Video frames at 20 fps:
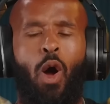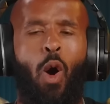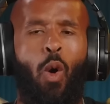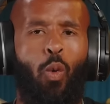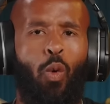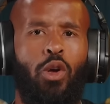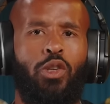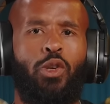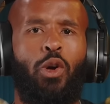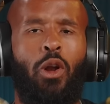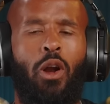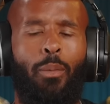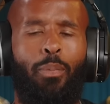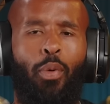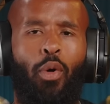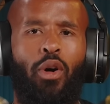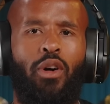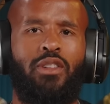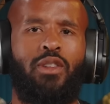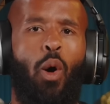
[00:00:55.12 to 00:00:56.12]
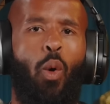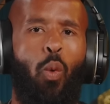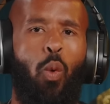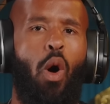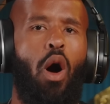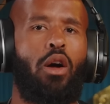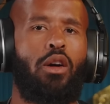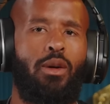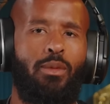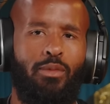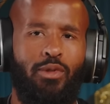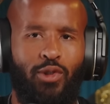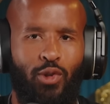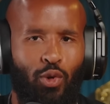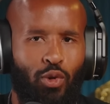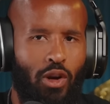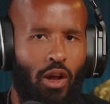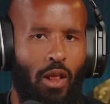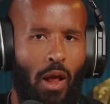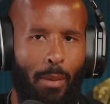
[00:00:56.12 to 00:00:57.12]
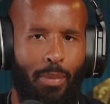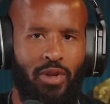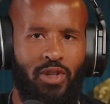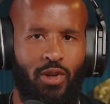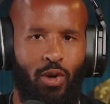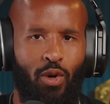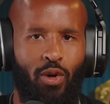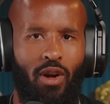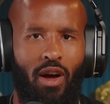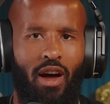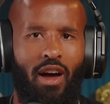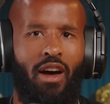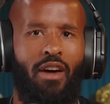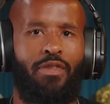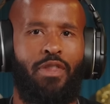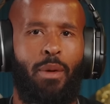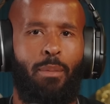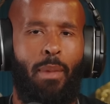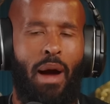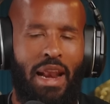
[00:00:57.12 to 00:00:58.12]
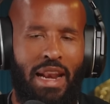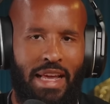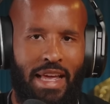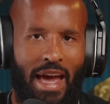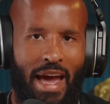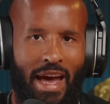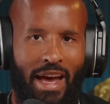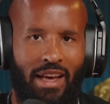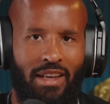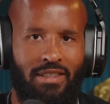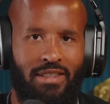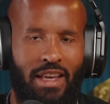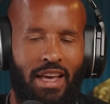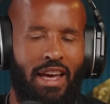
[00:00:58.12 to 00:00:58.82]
What's going on, boys? Welcome to another episode of the Mighty Cast.